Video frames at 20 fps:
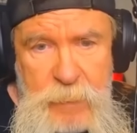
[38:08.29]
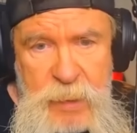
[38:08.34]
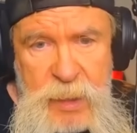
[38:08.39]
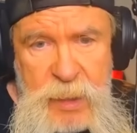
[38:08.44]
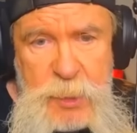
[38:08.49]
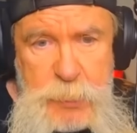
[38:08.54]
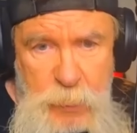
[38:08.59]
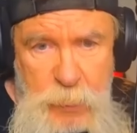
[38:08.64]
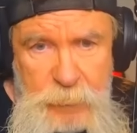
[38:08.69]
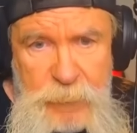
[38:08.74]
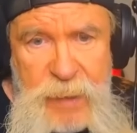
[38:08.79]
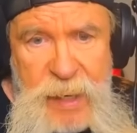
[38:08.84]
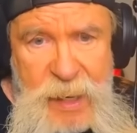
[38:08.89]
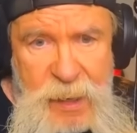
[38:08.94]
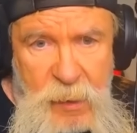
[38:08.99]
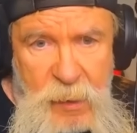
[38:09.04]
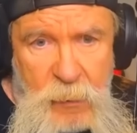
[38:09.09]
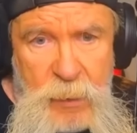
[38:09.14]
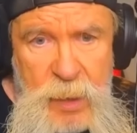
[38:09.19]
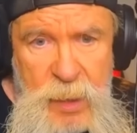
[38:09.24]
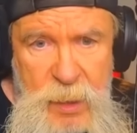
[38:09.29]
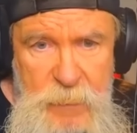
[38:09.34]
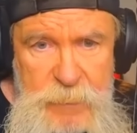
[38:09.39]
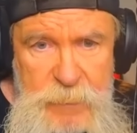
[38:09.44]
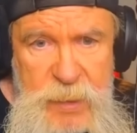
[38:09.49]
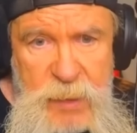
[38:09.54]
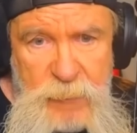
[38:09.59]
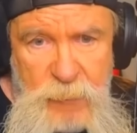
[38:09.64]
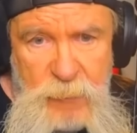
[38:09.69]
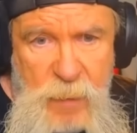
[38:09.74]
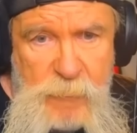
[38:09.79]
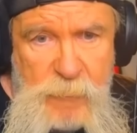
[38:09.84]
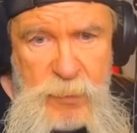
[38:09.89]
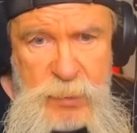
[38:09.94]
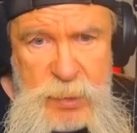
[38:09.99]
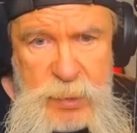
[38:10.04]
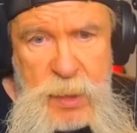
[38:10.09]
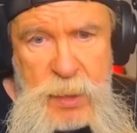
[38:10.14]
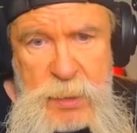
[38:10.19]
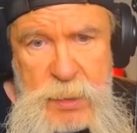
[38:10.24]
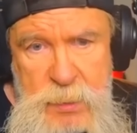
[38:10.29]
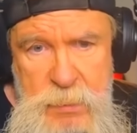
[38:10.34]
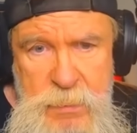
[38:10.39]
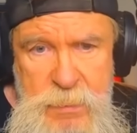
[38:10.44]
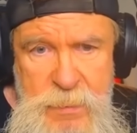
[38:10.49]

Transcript: He's from there. He represents,